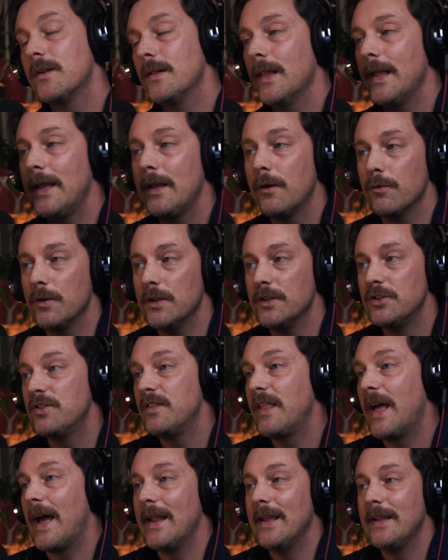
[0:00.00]
language
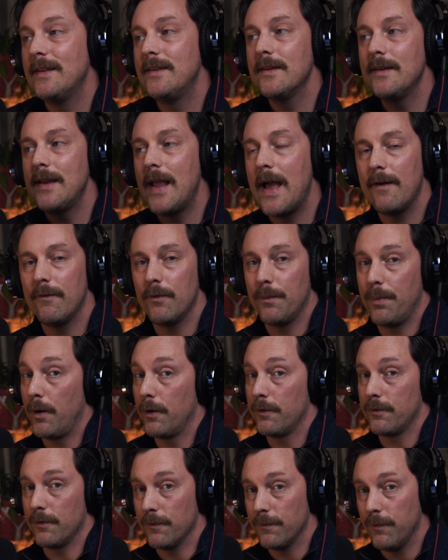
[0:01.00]
that it didn't have a
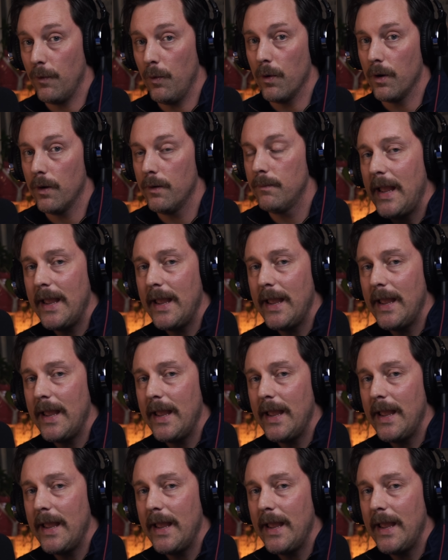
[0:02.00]
parser for,